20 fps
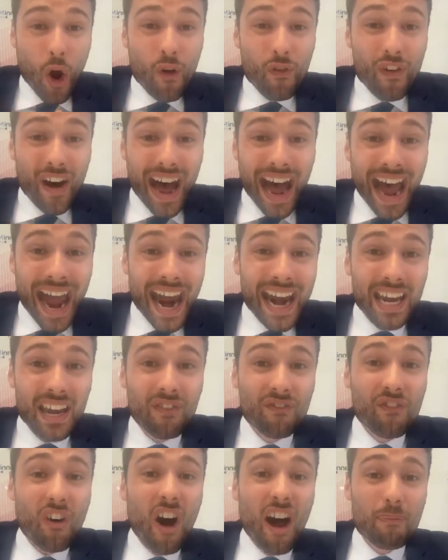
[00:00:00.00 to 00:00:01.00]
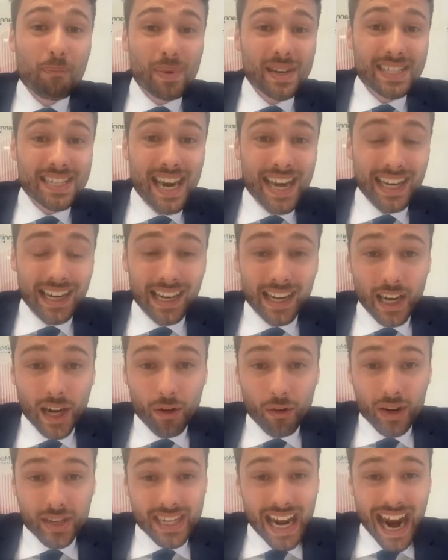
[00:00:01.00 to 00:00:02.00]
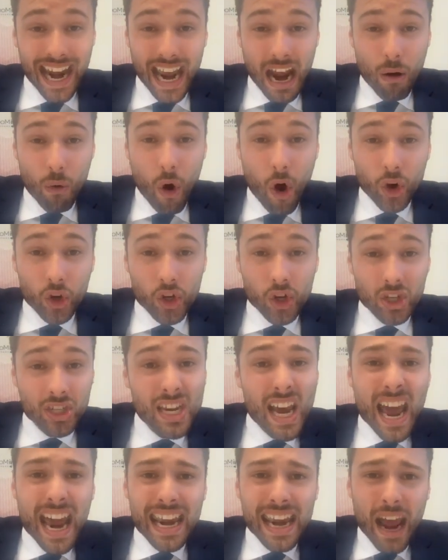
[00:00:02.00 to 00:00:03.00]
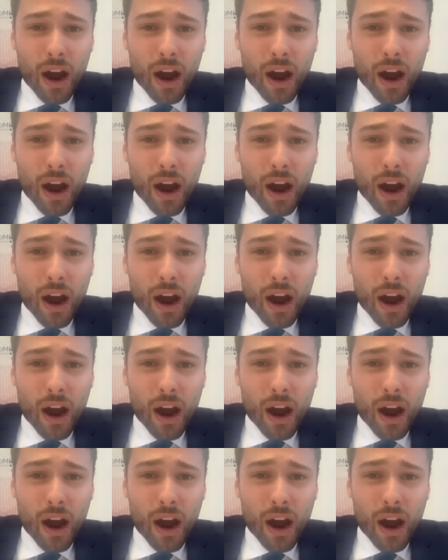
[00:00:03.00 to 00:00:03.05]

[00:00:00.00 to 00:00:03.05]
over 85% clearance at our auctions.